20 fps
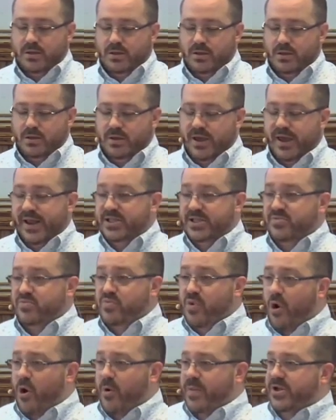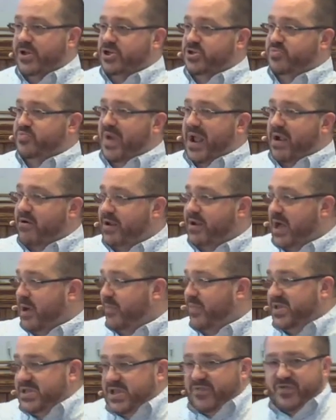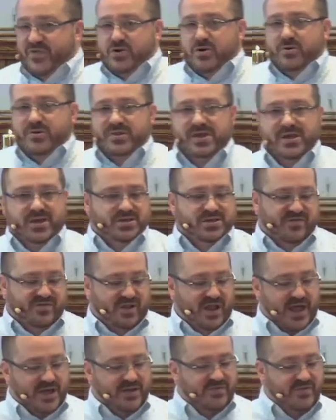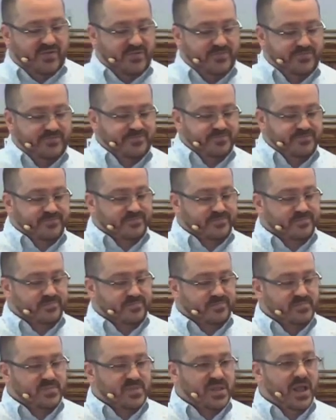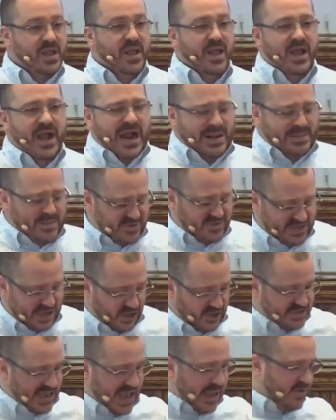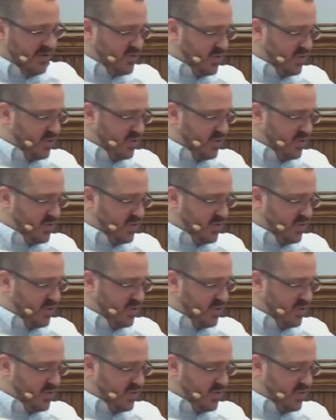And it's more than just bearing up the difficult things of life. I hear people say all the time, it's one of my